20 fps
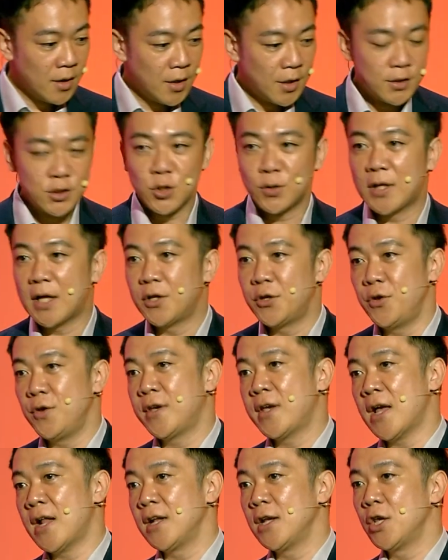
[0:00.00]
so that you
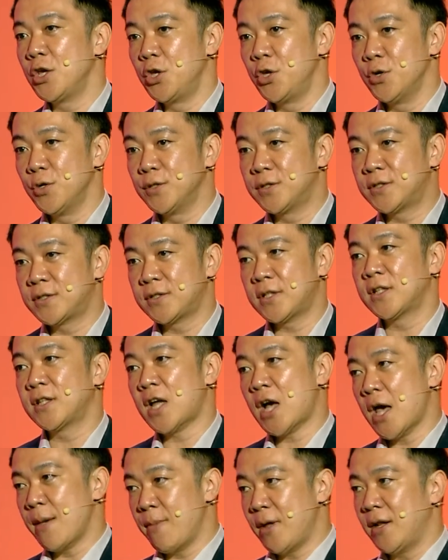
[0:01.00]
can use the
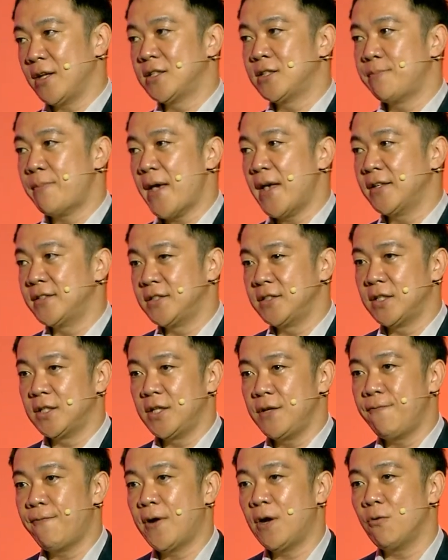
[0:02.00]
time and the space in a
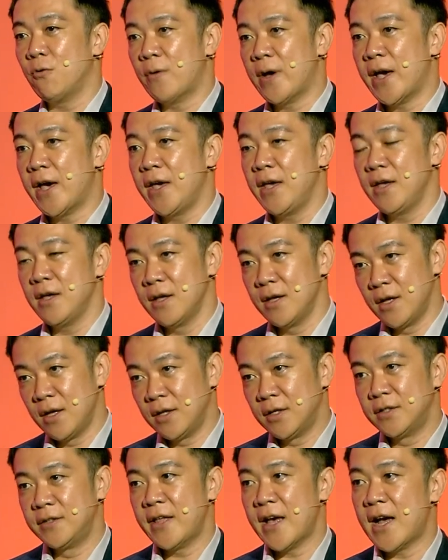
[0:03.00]
different way
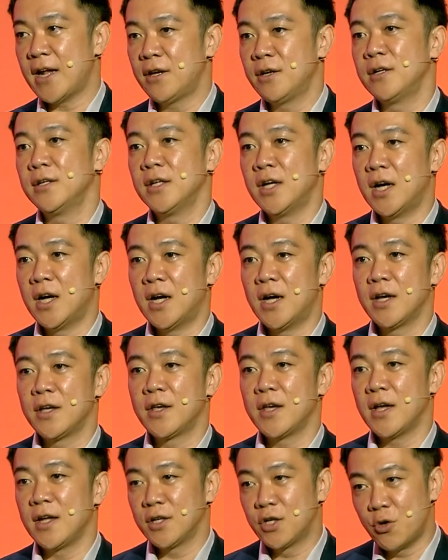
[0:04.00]
that
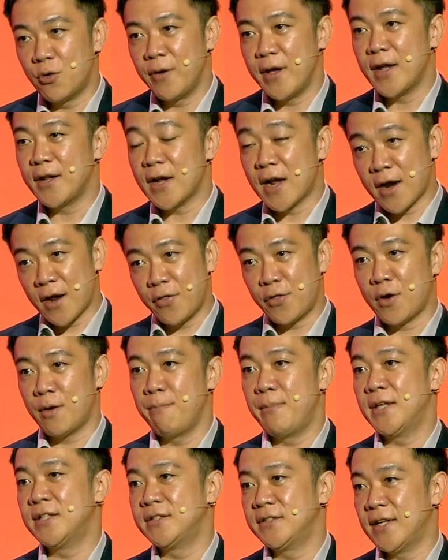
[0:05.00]
can create another
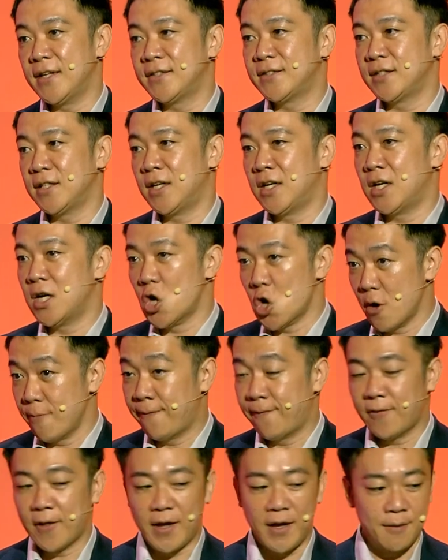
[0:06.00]
business,
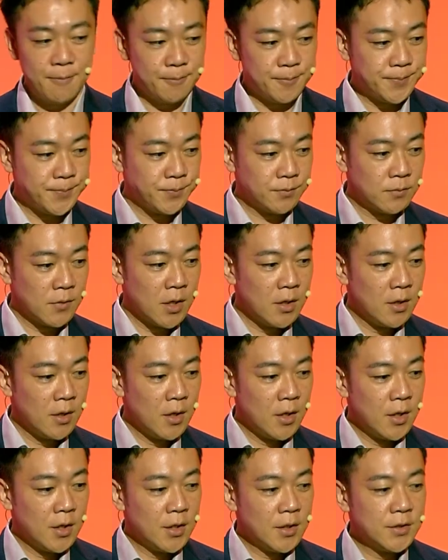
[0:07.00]
hopefully.
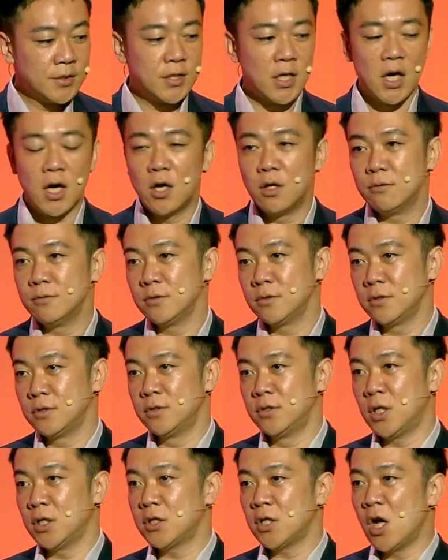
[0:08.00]
So
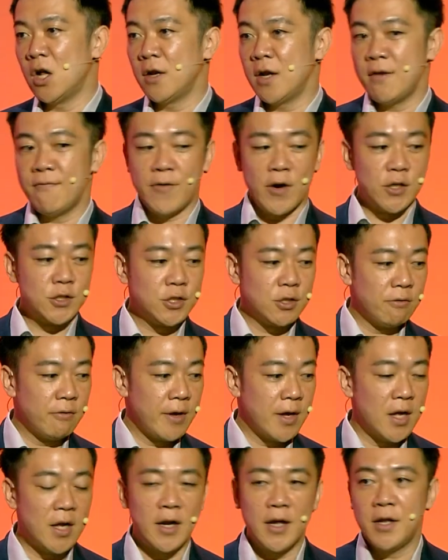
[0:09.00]
not only virtual
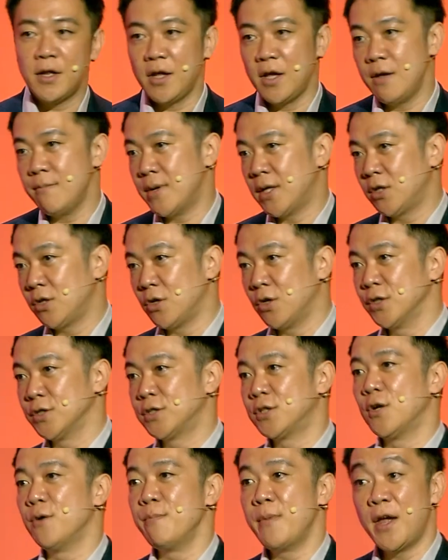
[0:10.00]
reality, but
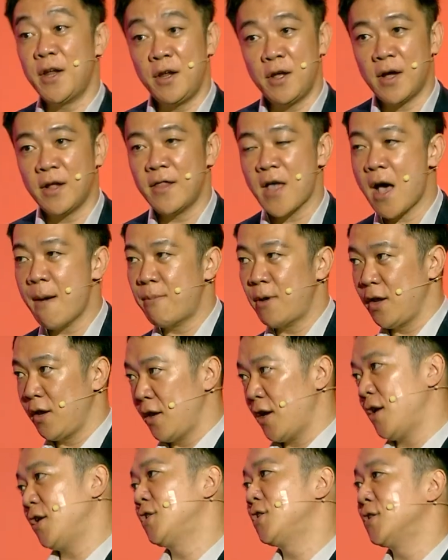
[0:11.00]
also many other
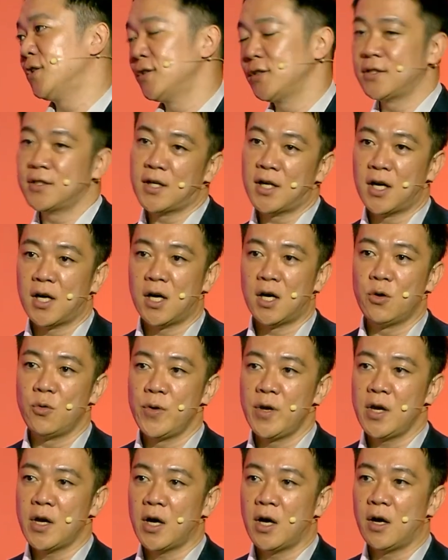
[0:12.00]
applications,
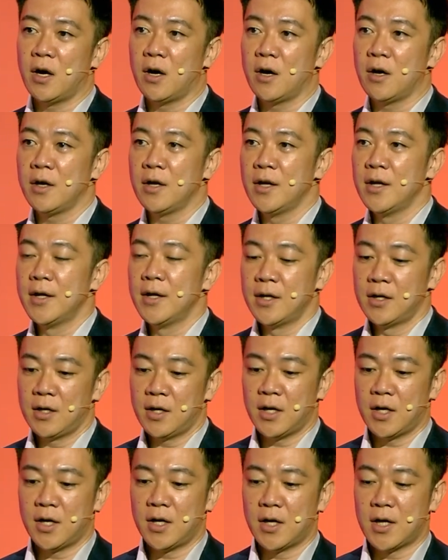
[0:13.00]
we are
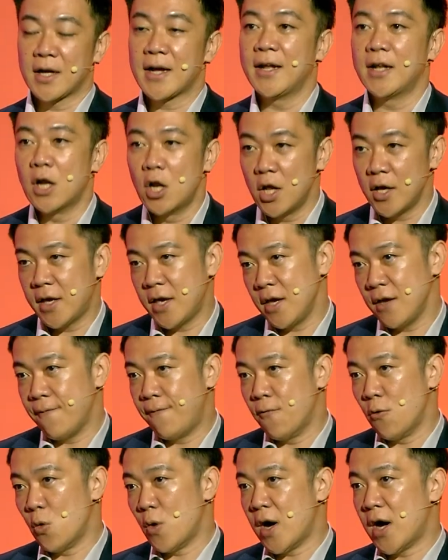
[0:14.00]
kind of looking
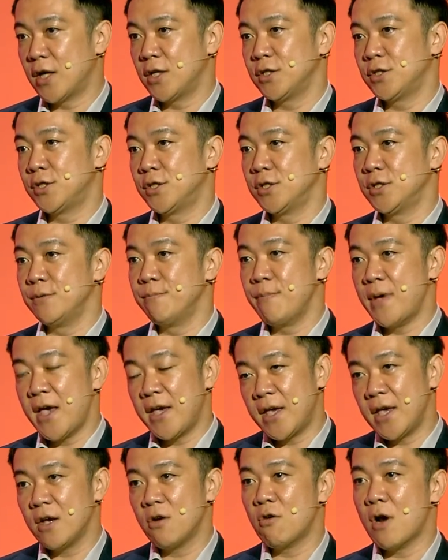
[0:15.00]
forward to
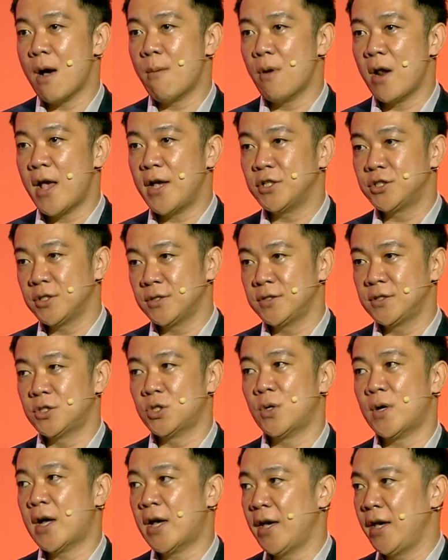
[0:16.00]
making collaborations.
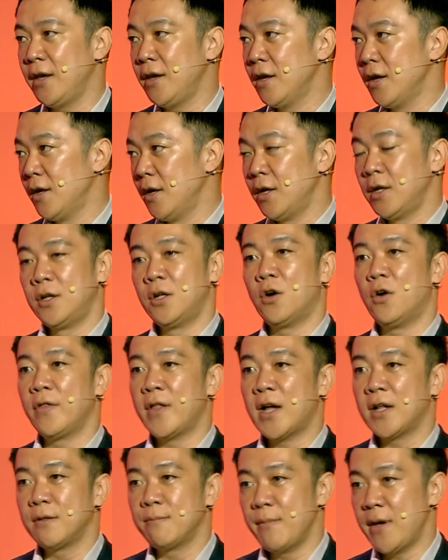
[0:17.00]
So I know
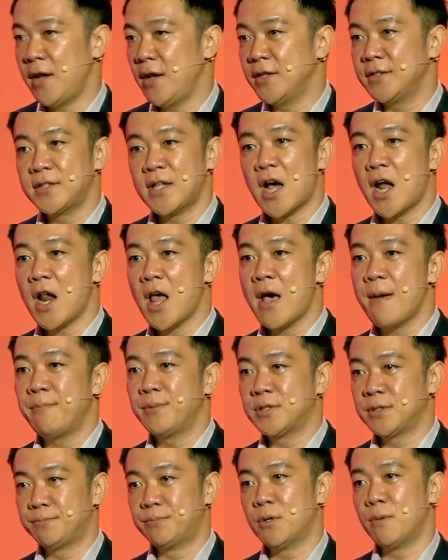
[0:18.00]
that many
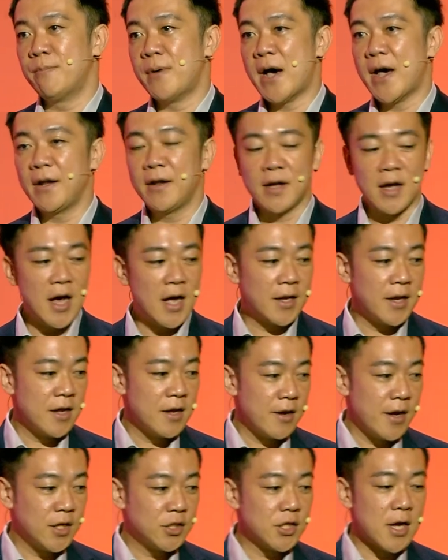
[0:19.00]
startups provide
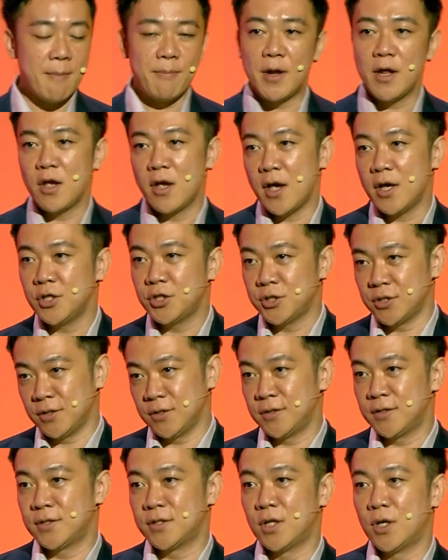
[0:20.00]
cutting-edge
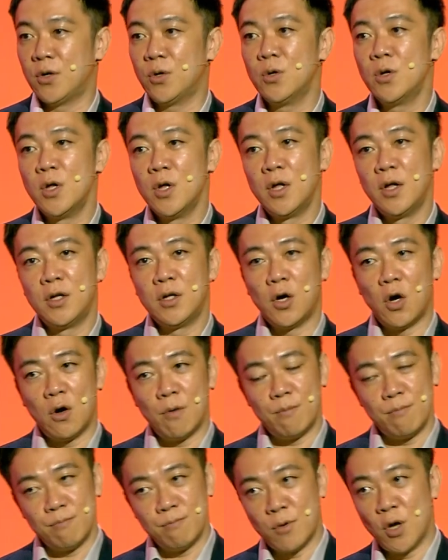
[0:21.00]
applications. So
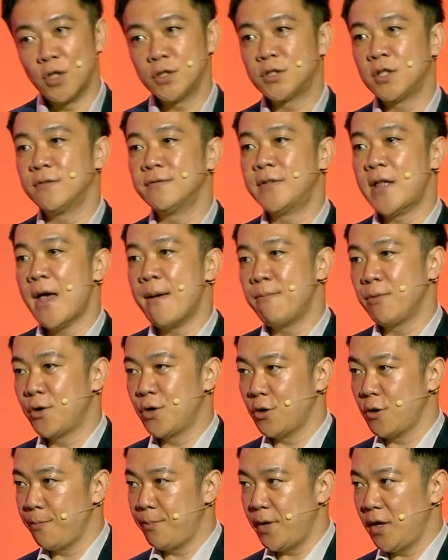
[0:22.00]
most of them
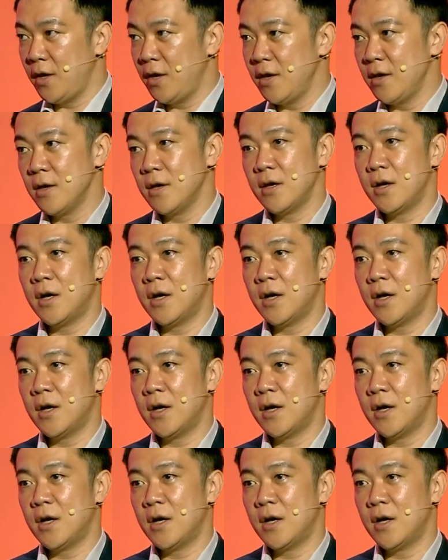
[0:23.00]
could be